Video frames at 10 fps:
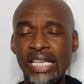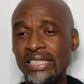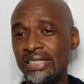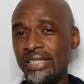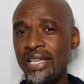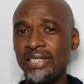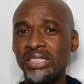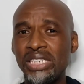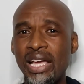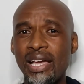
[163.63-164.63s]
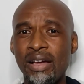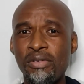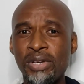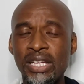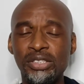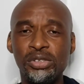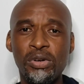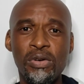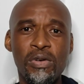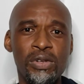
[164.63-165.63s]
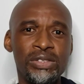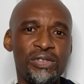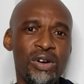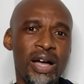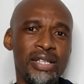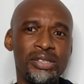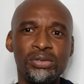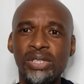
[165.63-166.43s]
Is he a striker who can score goals for us,